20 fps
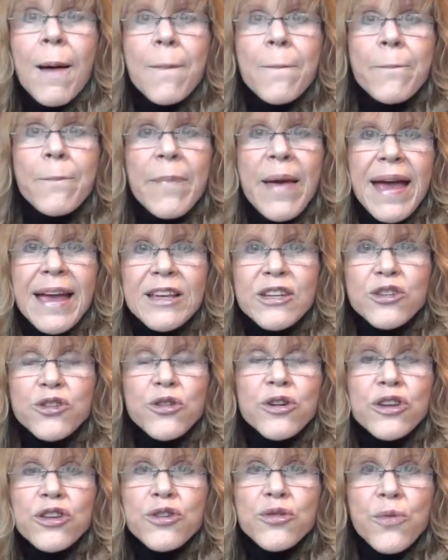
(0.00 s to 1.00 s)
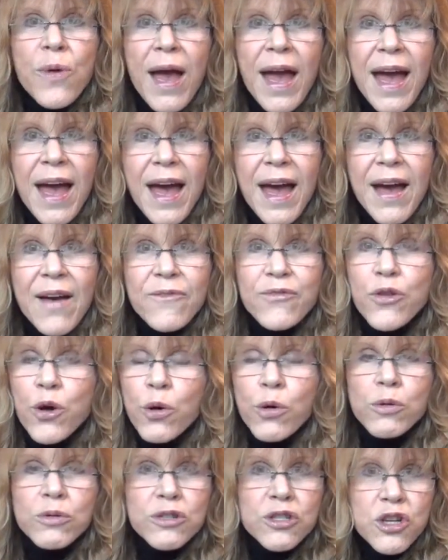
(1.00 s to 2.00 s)
Make sure you have
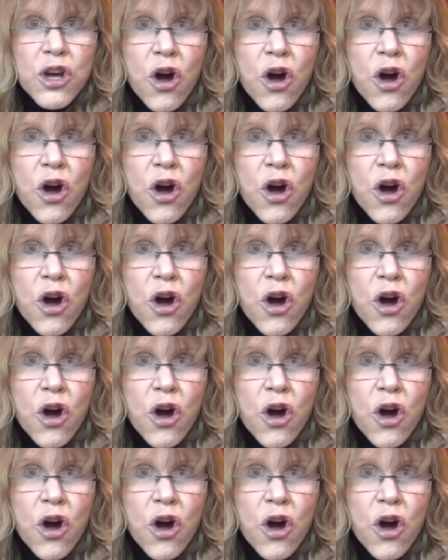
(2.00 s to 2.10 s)
those